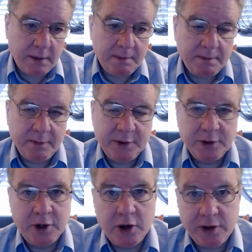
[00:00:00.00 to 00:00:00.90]
You
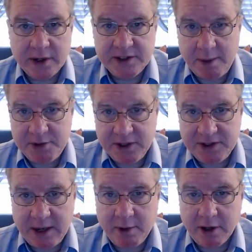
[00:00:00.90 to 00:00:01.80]
know your exceptions. I
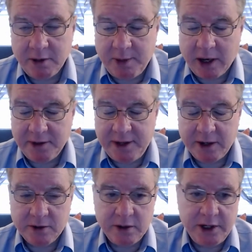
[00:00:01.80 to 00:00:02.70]
put a little
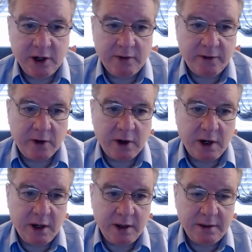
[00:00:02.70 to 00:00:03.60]
parenthetical here
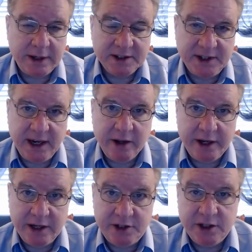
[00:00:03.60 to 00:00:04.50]
for next to
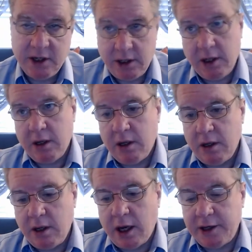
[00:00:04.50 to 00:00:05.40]
alienage.
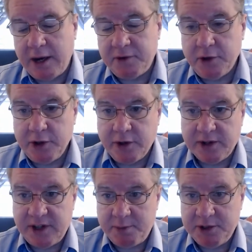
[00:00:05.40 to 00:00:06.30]
You have to know your
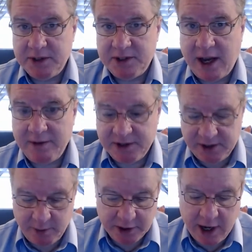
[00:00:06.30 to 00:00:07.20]
exceptions. Obviously,
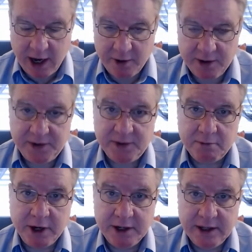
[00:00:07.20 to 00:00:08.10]
when Congress
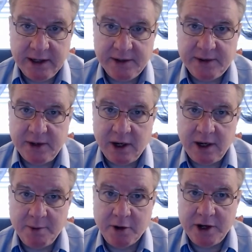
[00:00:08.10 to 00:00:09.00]
regulates
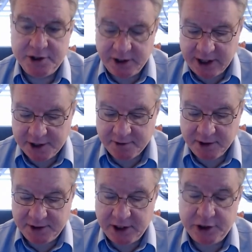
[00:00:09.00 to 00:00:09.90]
immigration and
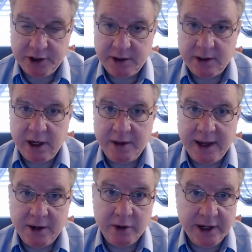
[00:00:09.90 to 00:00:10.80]
naturalization, that
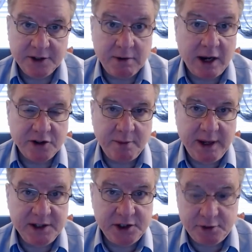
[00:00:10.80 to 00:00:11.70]
only gets rational
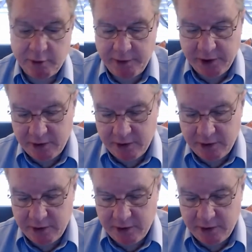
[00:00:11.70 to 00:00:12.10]
basis review.